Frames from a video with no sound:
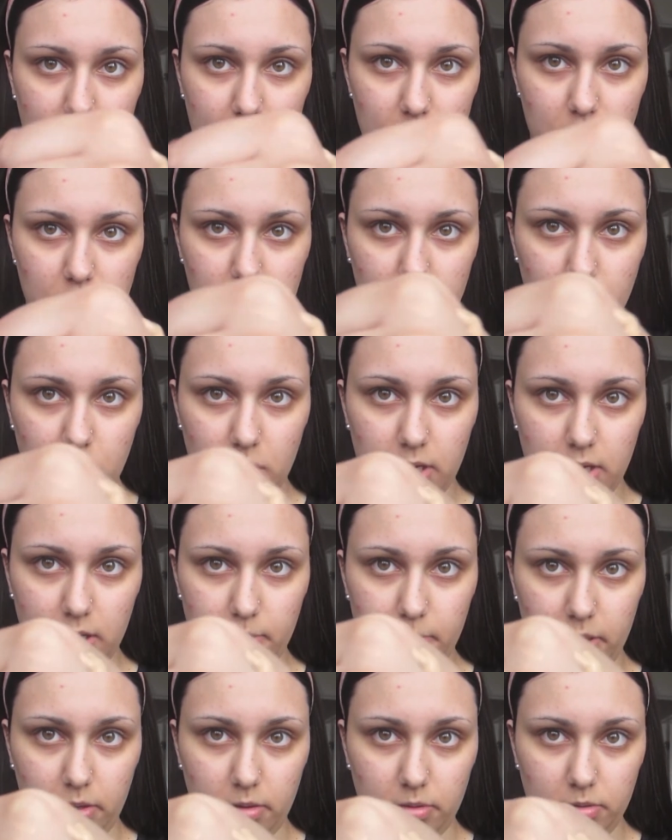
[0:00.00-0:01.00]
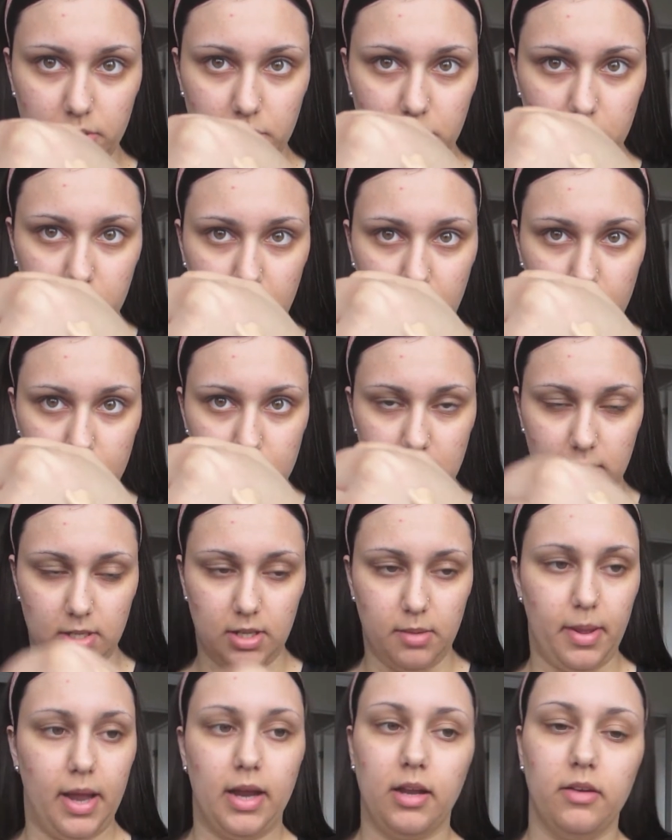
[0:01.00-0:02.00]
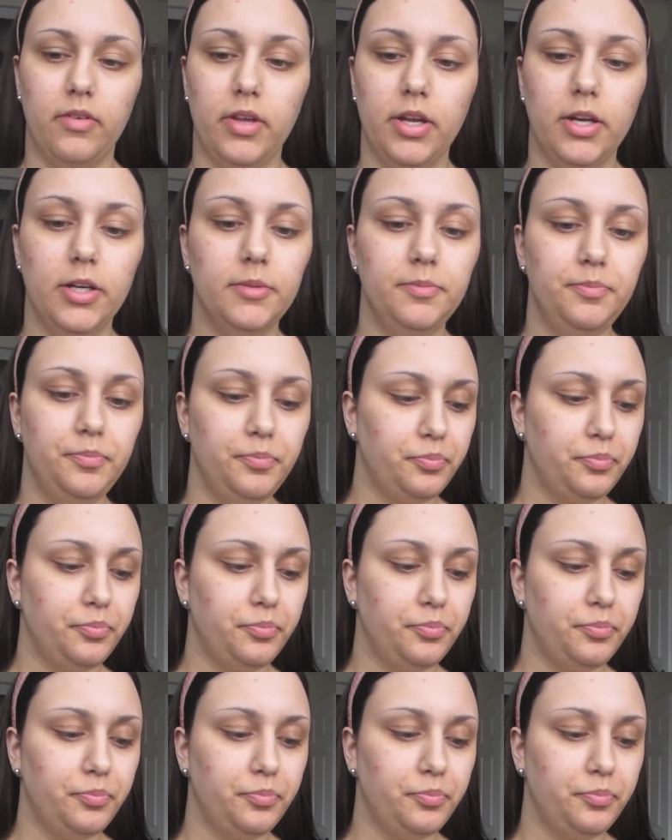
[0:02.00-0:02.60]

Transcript: I just squirted about 2 pumps on the back of here.